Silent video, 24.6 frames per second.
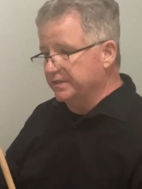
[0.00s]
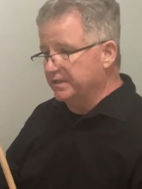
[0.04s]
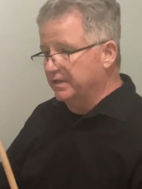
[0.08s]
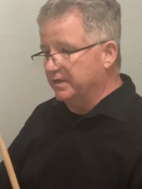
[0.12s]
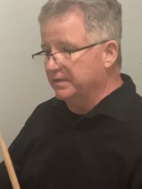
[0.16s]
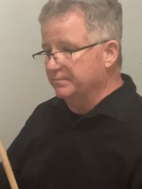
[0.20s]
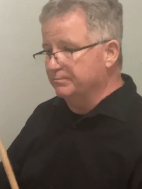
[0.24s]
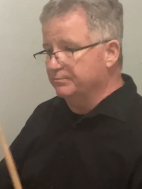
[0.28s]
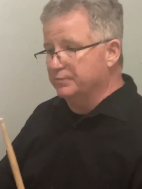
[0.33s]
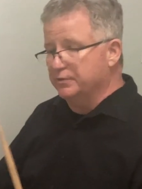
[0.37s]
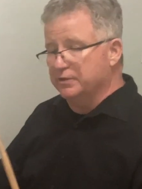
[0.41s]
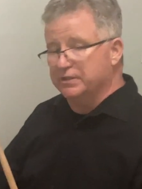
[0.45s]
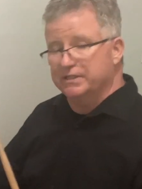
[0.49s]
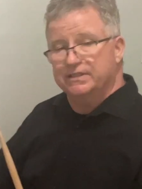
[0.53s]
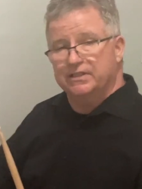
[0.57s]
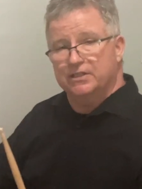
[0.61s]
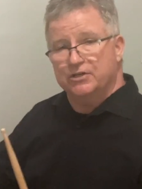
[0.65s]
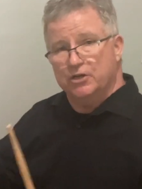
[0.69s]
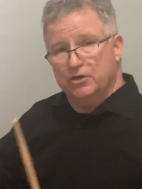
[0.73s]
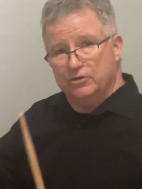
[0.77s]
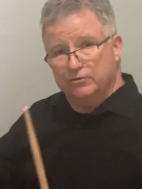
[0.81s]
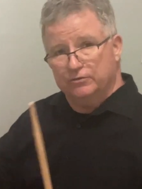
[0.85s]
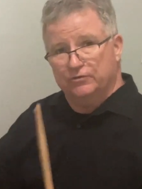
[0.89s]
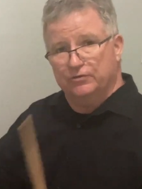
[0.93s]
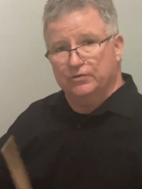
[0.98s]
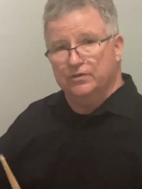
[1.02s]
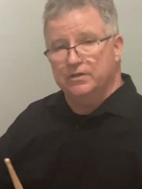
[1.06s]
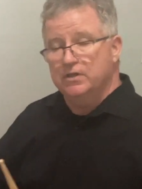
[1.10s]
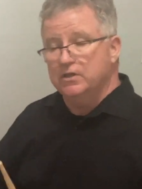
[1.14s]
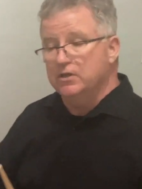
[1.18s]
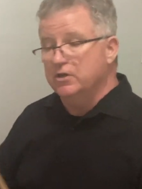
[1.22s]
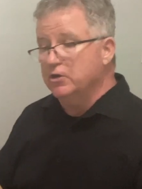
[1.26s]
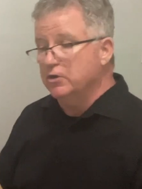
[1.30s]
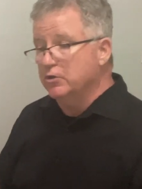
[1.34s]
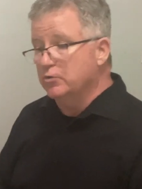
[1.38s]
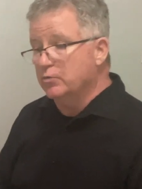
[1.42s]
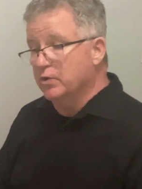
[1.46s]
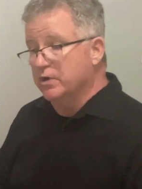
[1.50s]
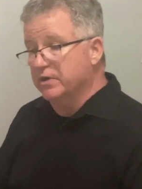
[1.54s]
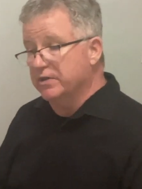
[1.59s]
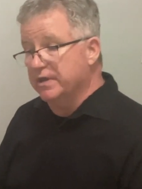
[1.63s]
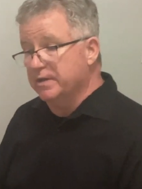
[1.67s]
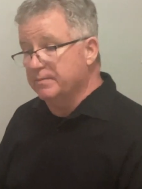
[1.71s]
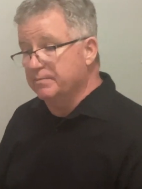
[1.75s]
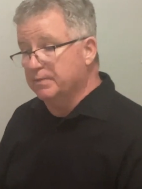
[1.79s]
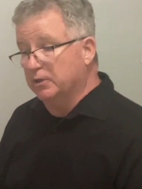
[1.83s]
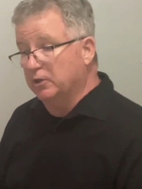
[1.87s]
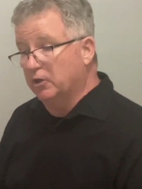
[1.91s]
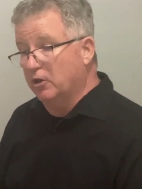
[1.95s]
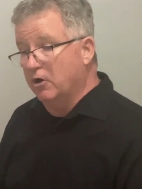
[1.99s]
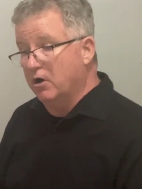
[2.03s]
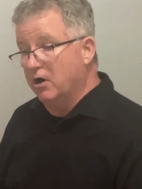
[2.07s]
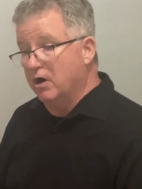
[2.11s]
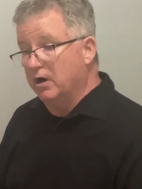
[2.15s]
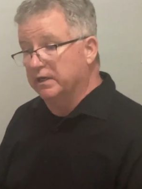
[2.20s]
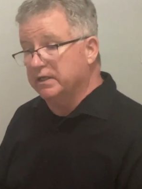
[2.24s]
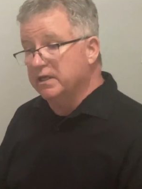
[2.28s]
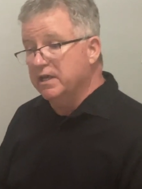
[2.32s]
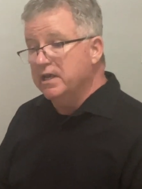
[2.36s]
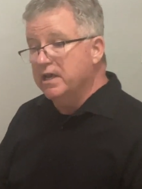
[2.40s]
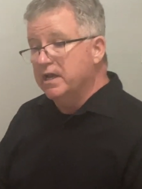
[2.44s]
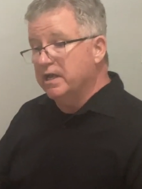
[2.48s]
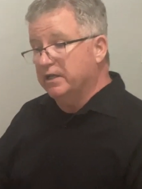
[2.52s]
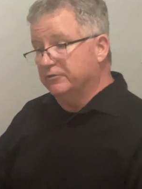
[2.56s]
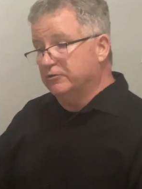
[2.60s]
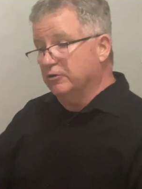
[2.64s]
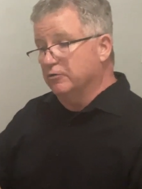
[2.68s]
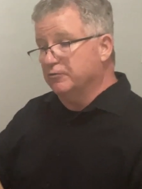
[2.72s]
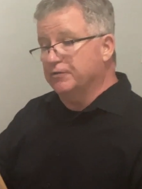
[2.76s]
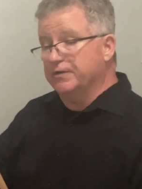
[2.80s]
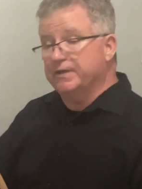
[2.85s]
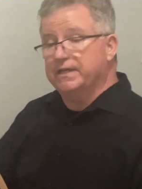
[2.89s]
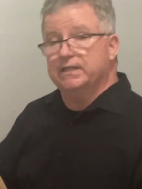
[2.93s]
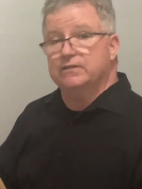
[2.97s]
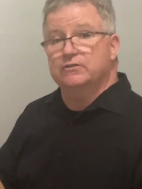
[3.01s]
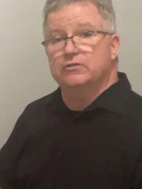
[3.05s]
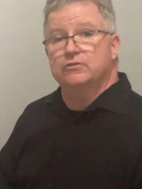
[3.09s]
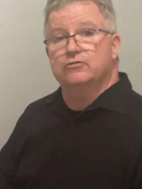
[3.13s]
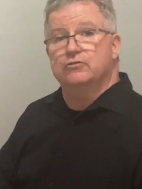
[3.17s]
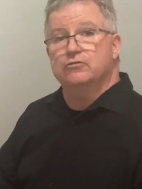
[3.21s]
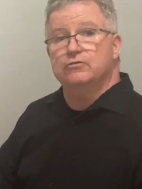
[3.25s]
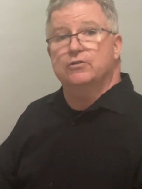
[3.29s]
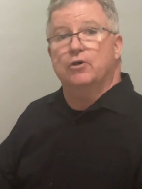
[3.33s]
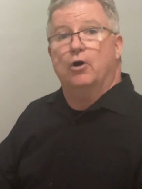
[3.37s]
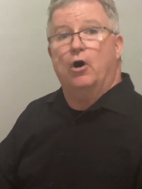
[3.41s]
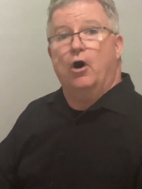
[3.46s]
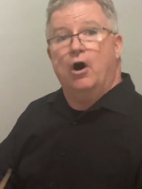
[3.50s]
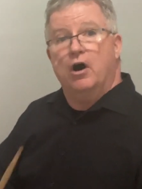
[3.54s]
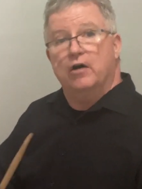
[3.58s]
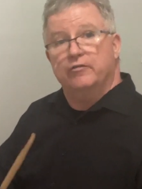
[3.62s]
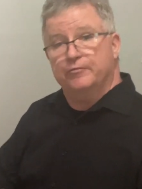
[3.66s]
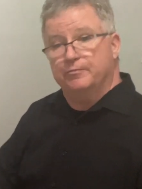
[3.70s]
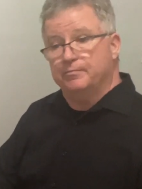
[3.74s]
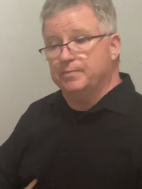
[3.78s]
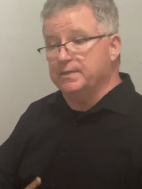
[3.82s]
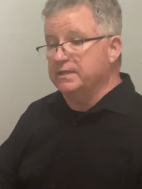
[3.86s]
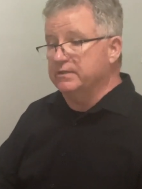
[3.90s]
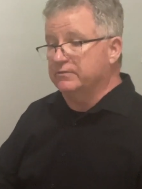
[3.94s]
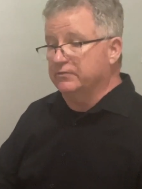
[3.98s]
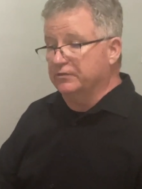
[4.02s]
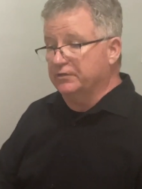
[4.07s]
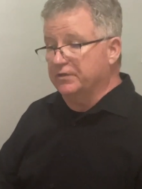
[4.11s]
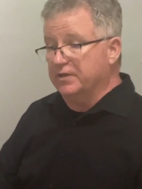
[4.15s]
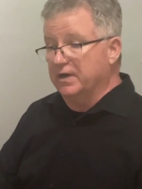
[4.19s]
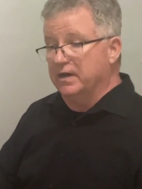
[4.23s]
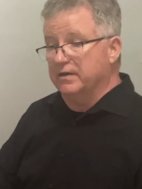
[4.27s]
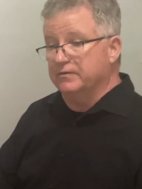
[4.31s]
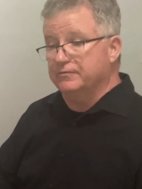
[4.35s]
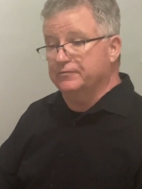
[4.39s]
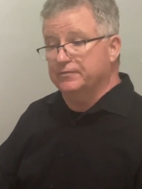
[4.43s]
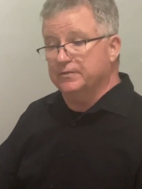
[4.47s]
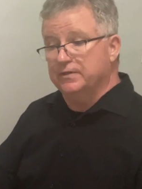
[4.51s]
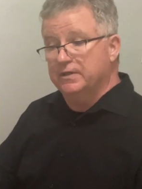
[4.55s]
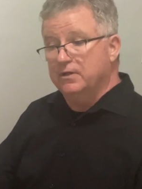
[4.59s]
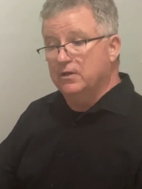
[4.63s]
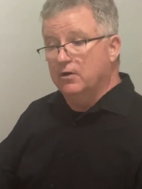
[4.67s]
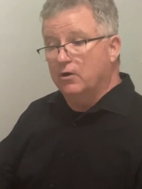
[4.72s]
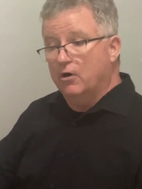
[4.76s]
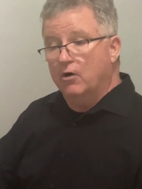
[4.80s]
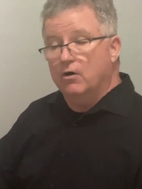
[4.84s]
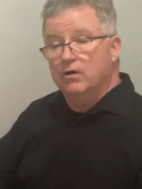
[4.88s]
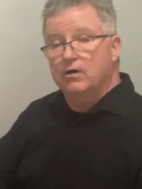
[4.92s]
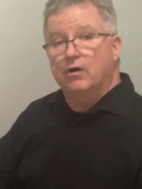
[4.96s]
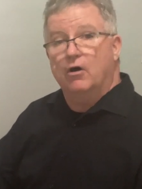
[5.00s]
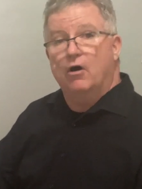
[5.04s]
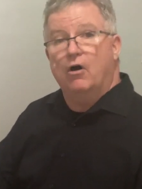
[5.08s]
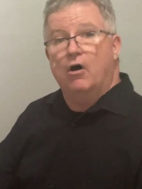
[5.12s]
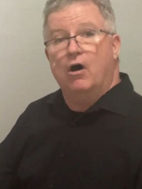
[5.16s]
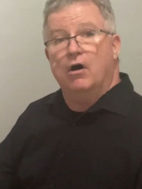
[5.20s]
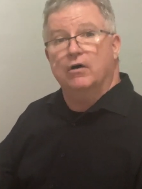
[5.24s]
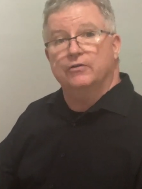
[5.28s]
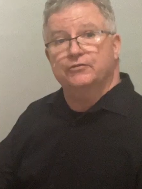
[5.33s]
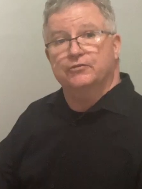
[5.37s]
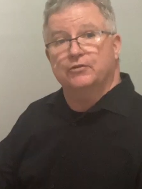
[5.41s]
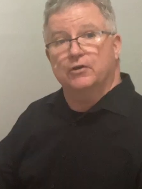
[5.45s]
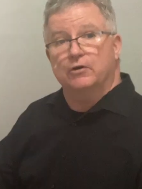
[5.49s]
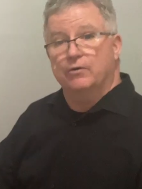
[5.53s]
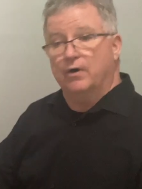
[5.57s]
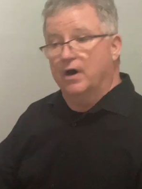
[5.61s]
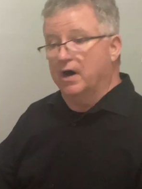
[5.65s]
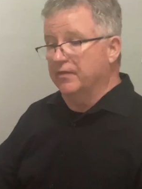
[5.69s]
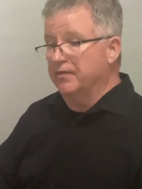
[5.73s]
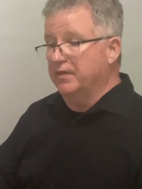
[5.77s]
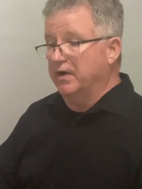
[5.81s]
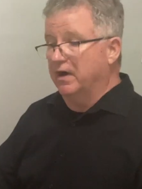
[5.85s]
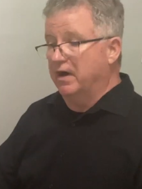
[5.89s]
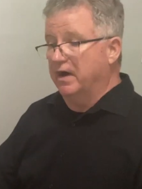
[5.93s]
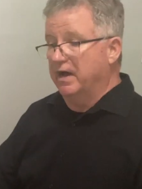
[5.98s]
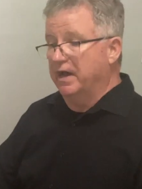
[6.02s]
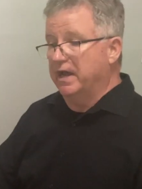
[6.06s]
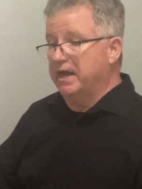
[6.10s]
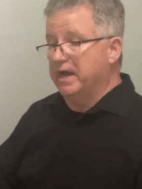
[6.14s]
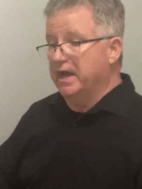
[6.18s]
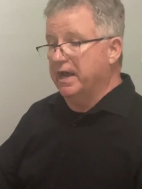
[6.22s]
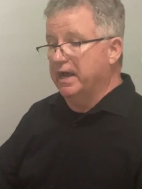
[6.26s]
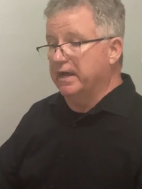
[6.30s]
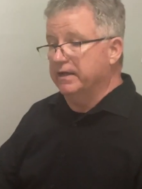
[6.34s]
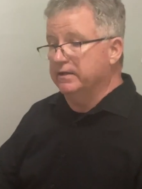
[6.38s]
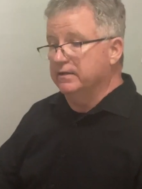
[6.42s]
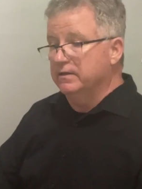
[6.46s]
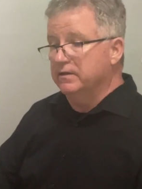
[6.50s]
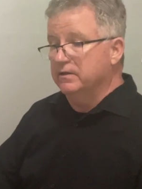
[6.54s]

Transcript: on putting the notes where they belong. And don't forget to do the offbeat stuff also on the hi-hat.